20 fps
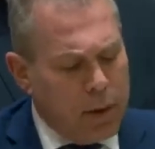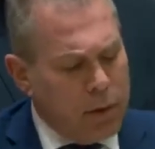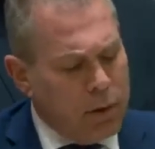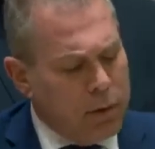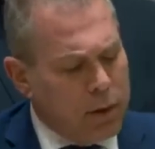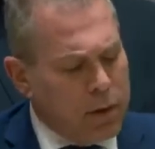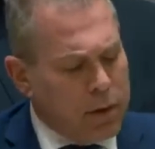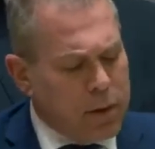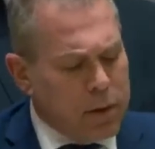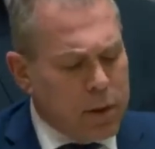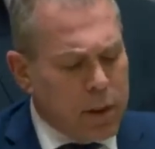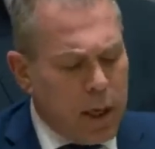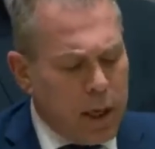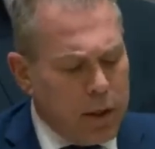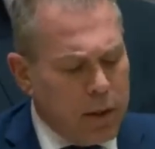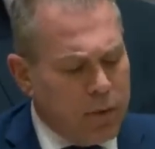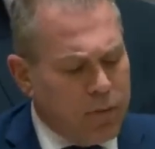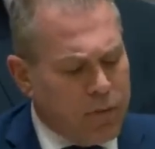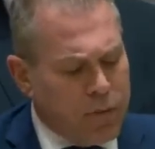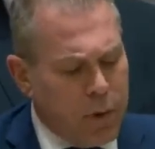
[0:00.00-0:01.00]
that
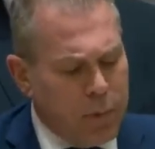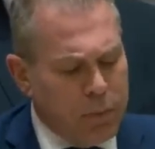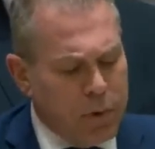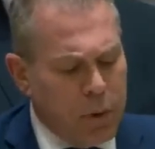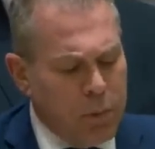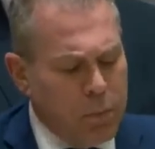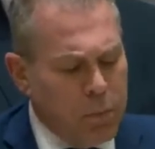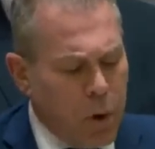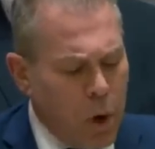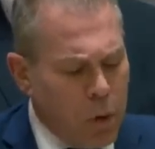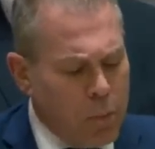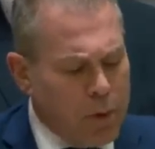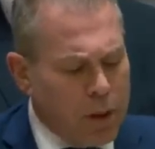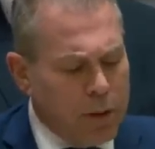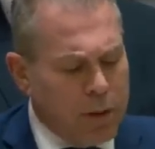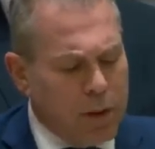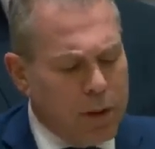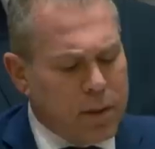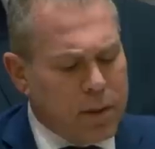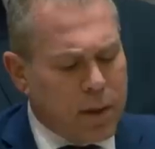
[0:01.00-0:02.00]
started from the
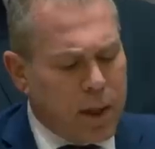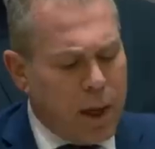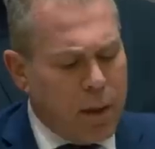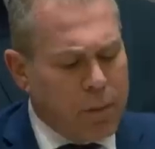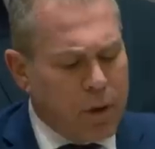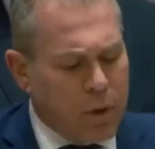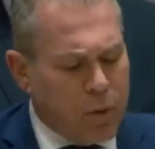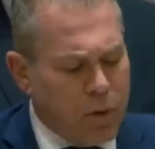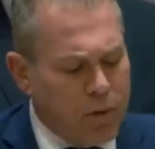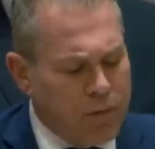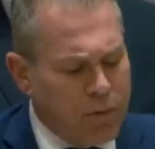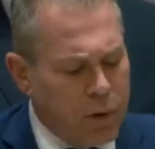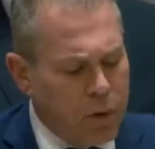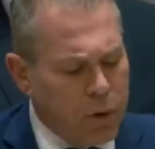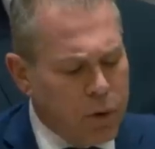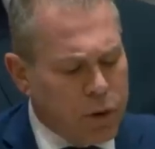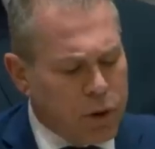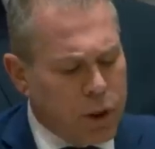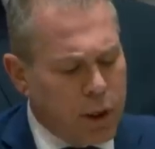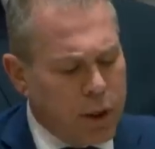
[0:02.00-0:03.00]
moment the Islamic
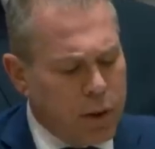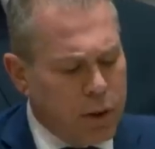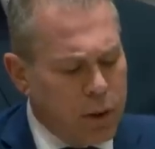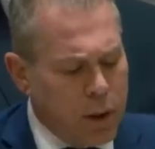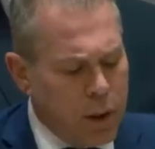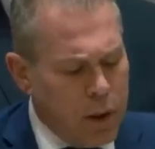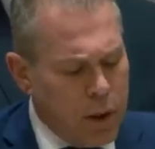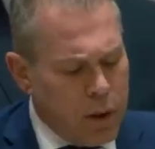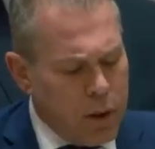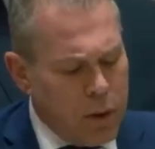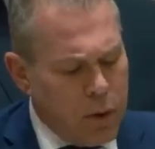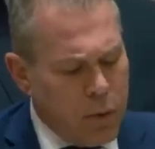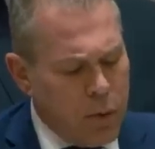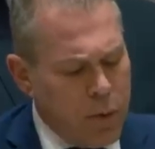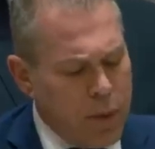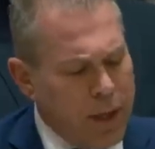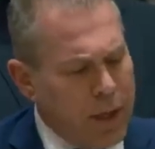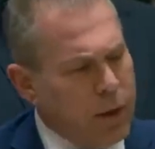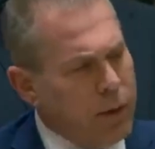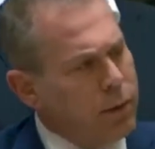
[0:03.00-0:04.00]
Revolution
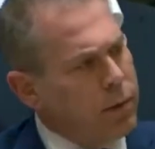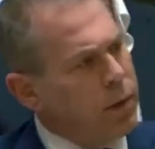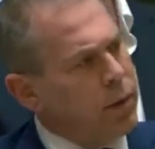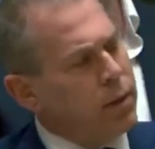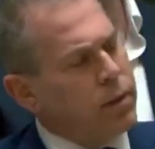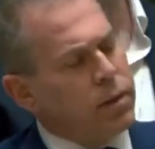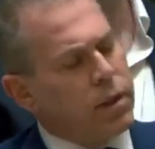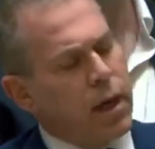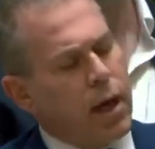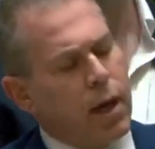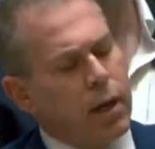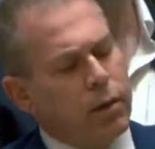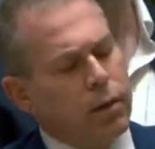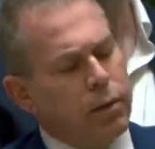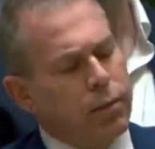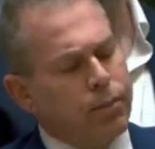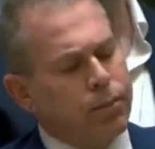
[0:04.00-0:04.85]
reared its head.